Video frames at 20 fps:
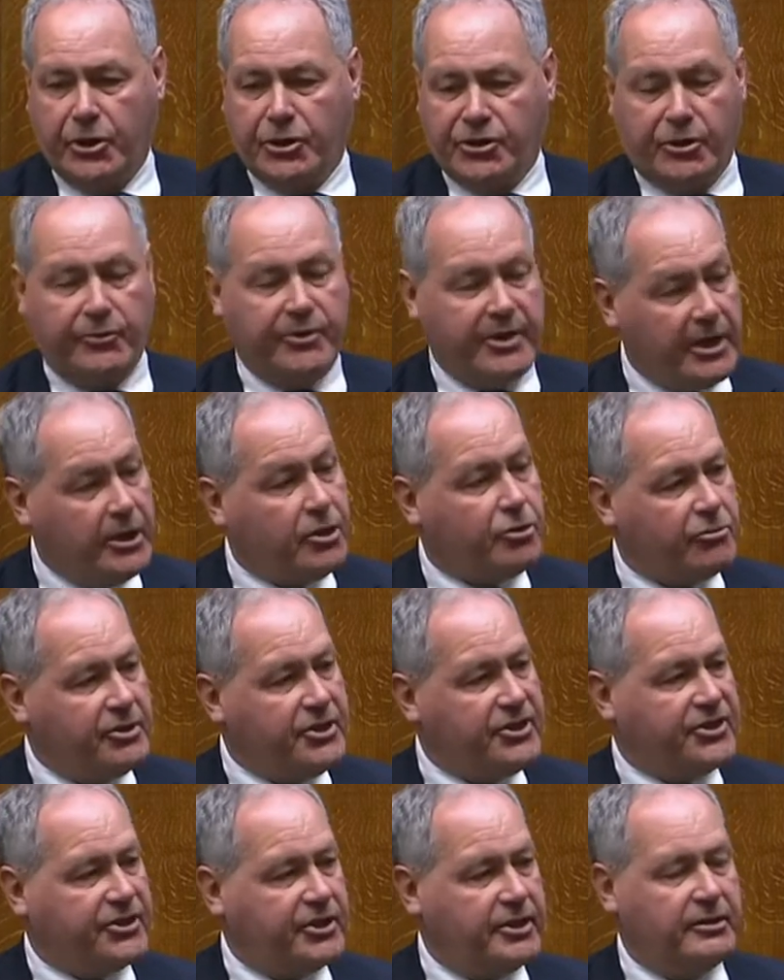So the
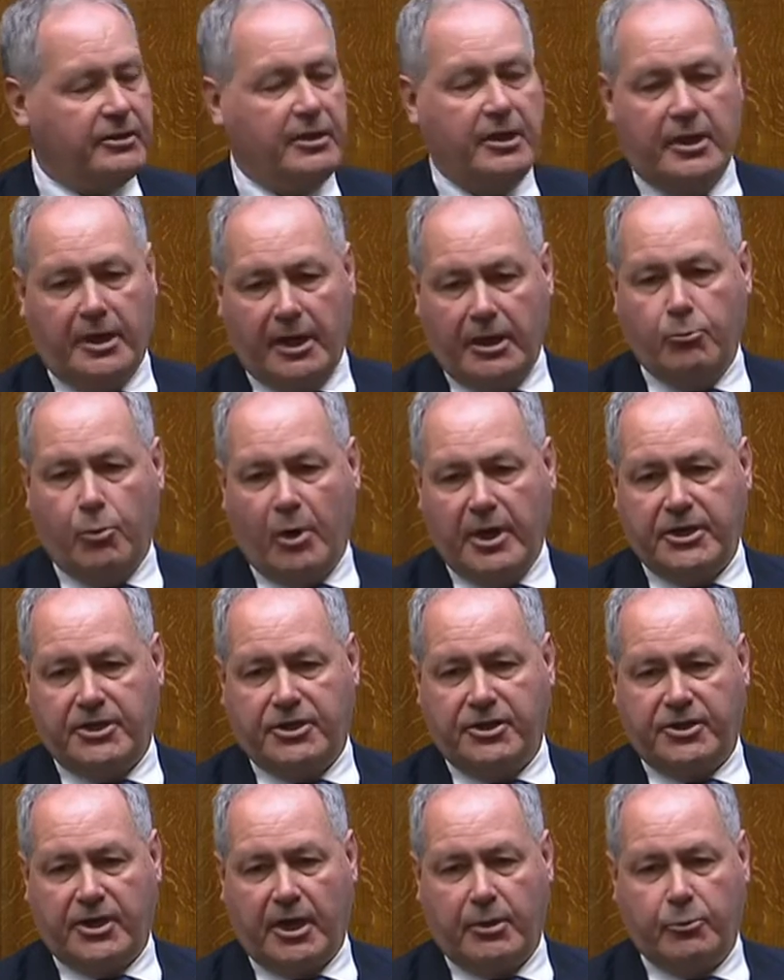increase in
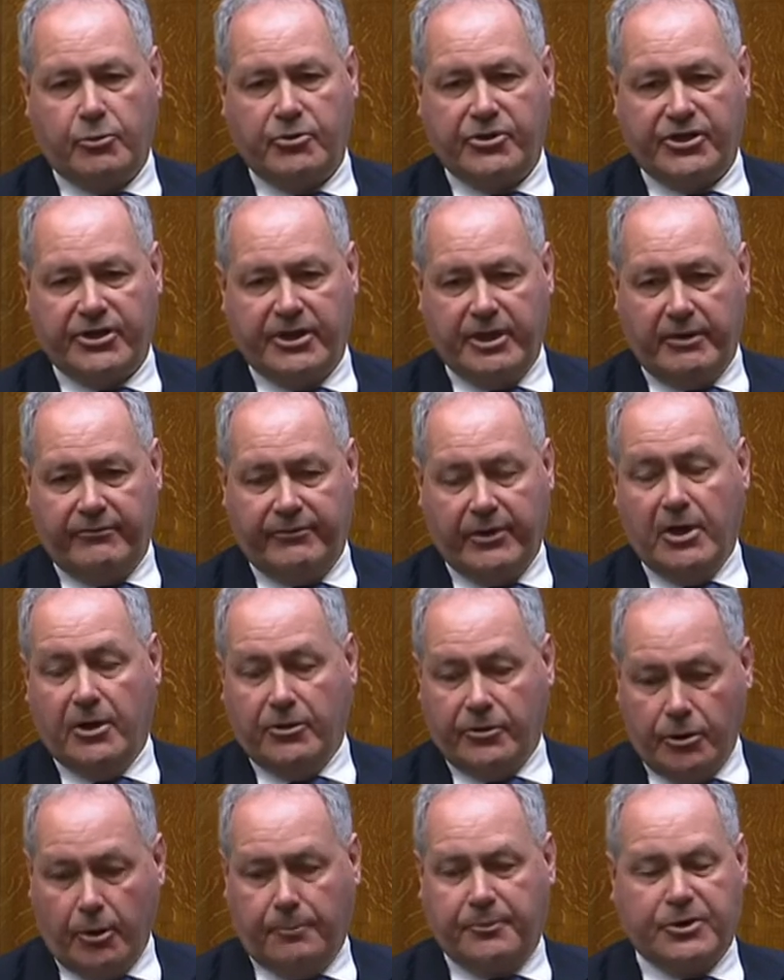wages they will receive,
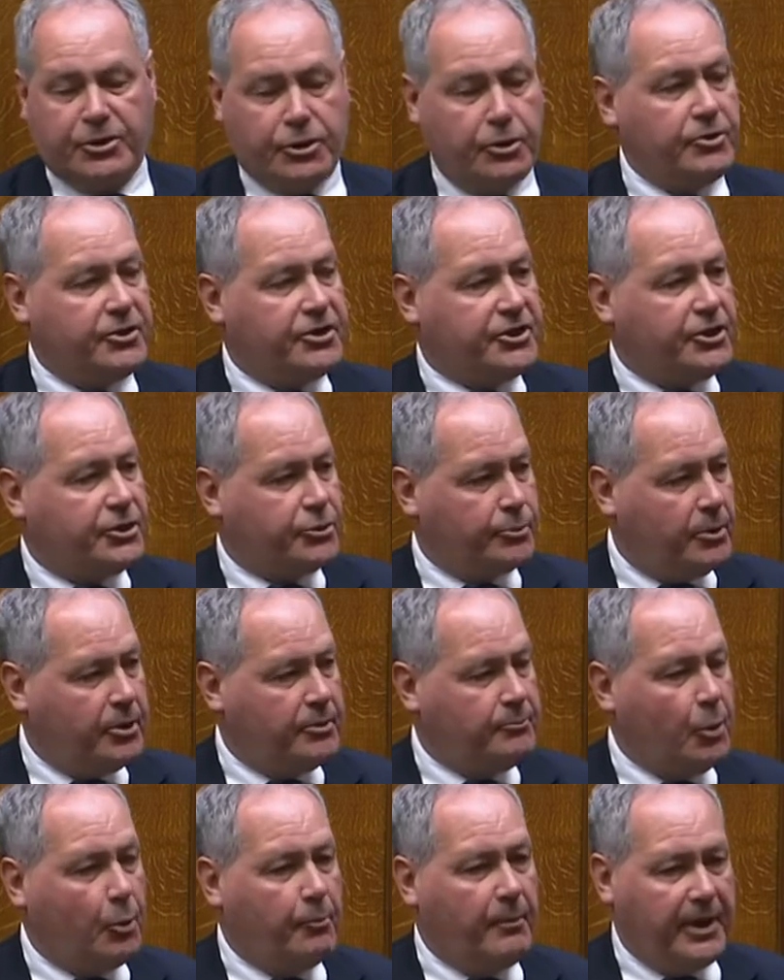the opportunity to
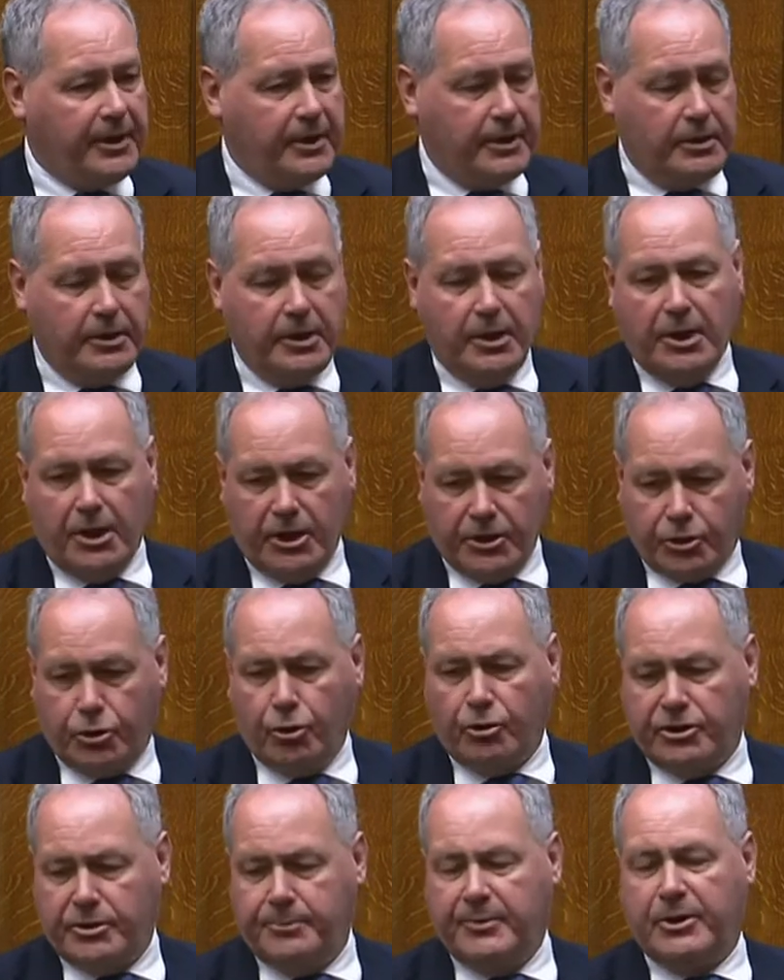earn more money, has
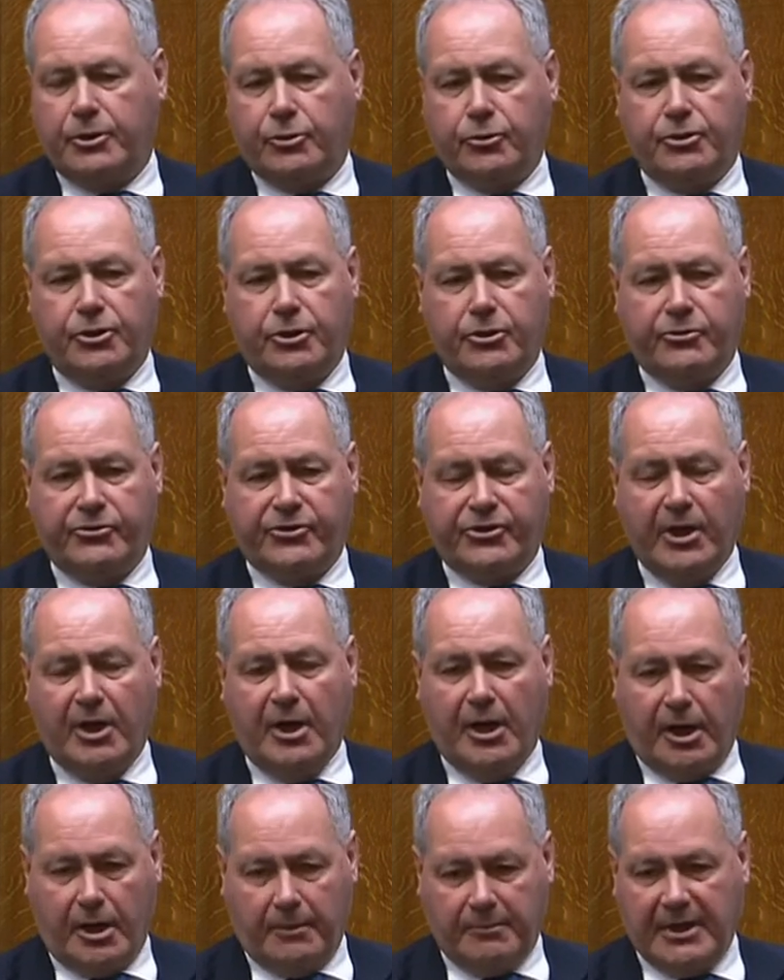got to be good news,
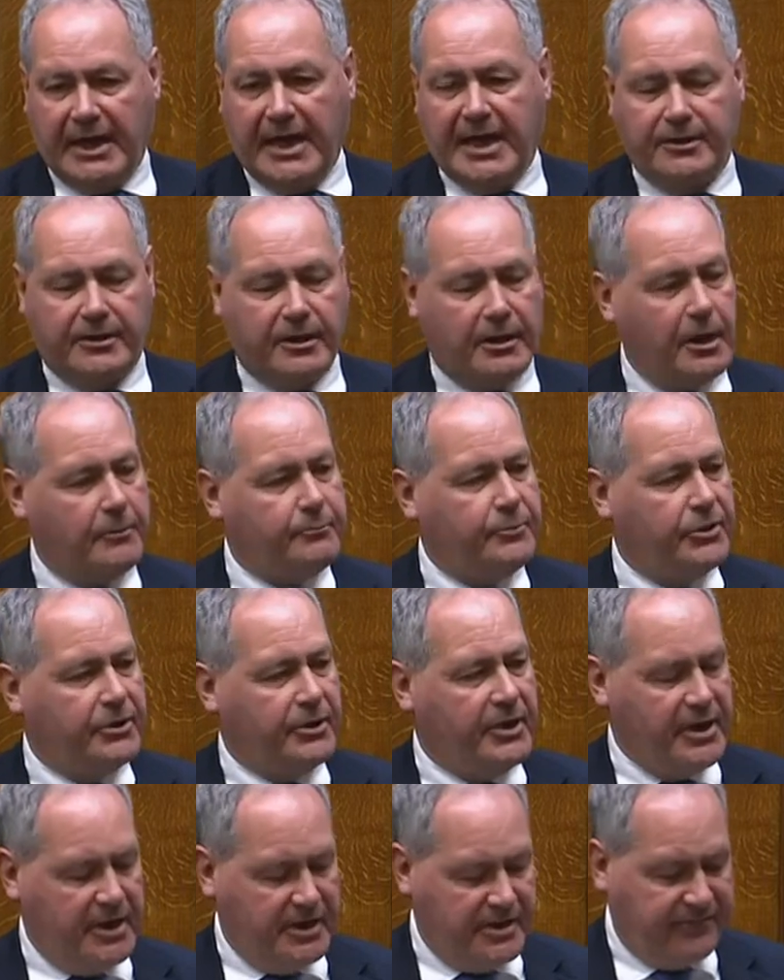and I'm glad the
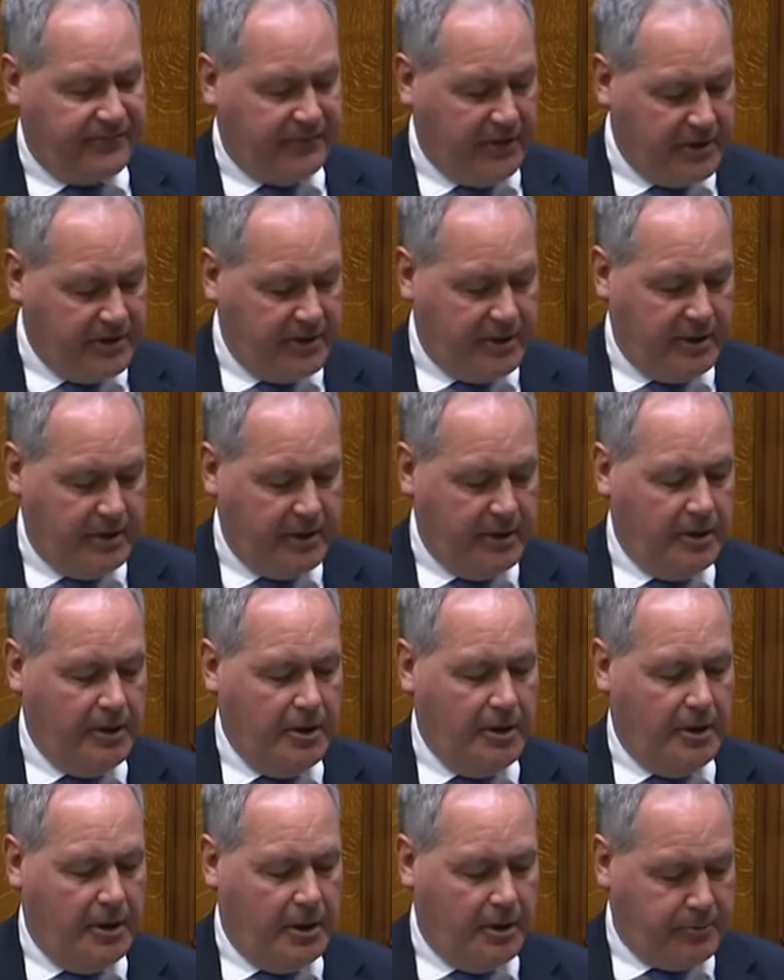government is funding it
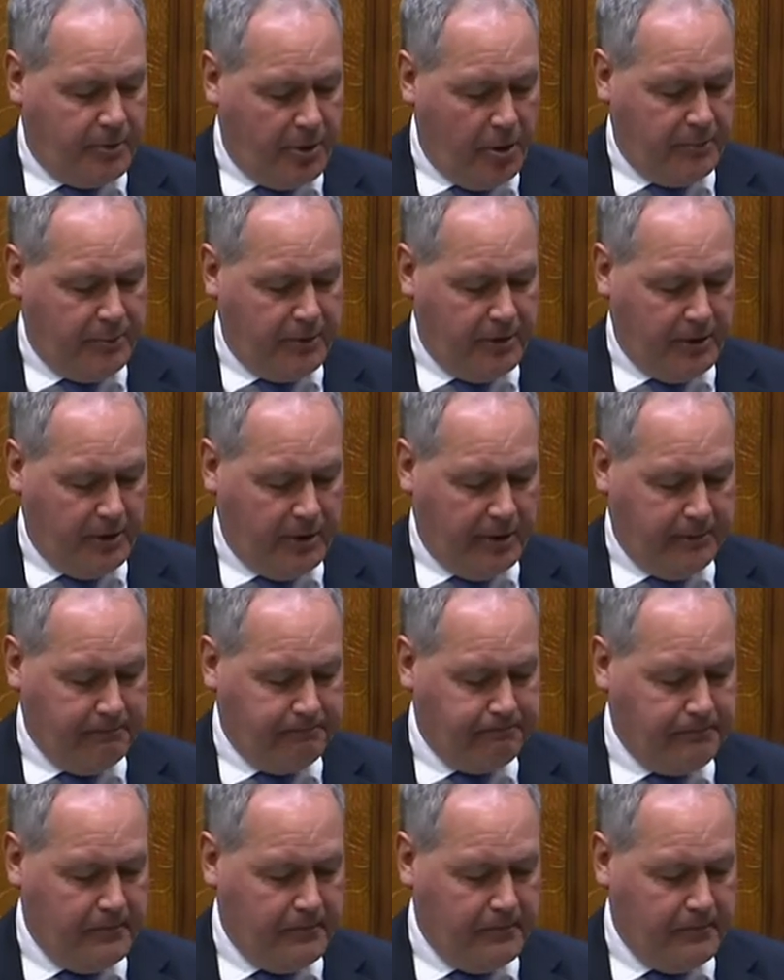appropriately.